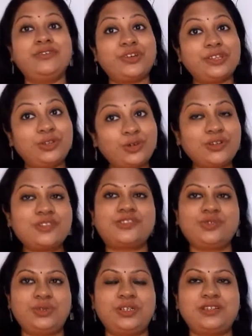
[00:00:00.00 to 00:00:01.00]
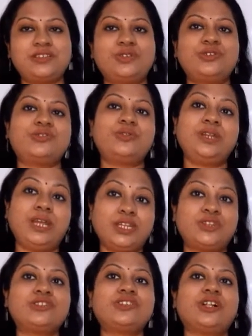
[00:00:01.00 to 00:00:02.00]
For those students, those who
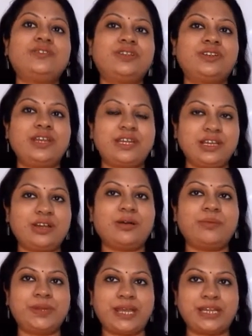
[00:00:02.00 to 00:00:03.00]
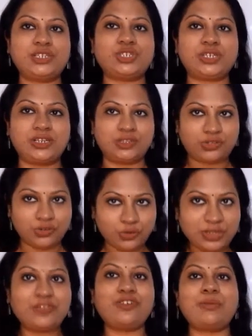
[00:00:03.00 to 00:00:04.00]
need to solve the reading comprehension
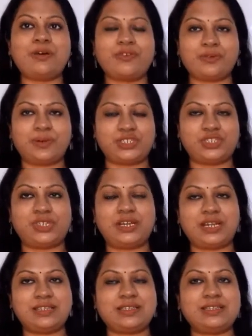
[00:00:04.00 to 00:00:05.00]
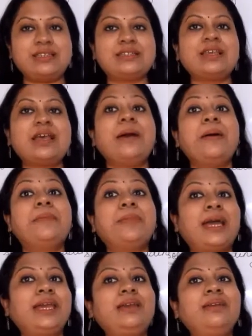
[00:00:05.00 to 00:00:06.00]
through the form of question and answers,
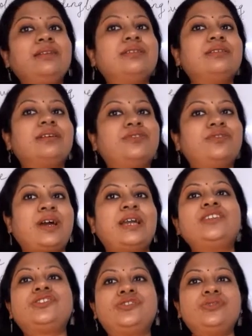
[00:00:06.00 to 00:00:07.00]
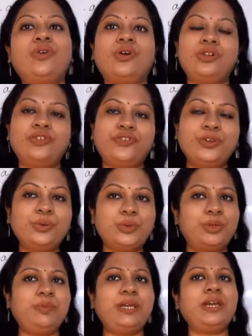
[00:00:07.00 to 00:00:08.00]
my advice to all of you
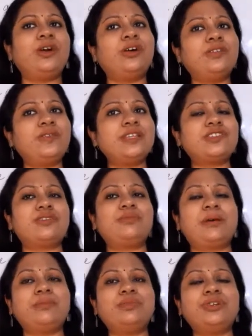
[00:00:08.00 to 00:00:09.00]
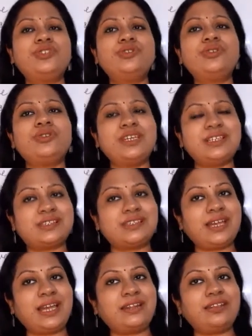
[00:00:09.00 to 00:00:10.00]
would be always remember to
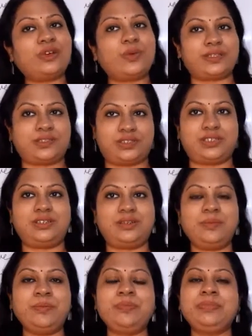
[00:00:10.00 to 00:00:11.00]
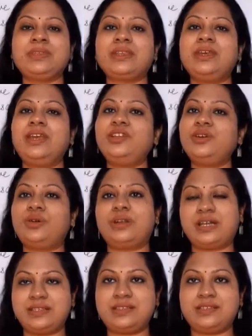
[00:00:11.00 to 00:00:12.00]
restate the question in your
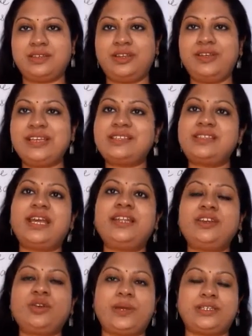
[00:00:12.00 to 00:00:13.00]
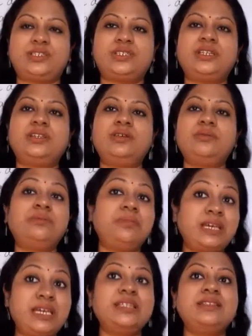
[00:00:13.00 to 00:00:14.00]
answer. Restate the question
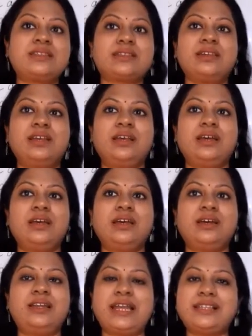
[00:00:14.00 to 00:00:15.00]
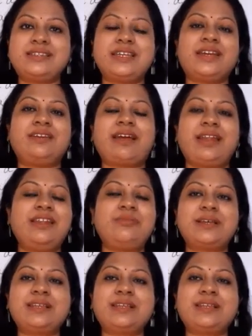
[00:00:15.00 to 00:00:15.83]
means, let's take a random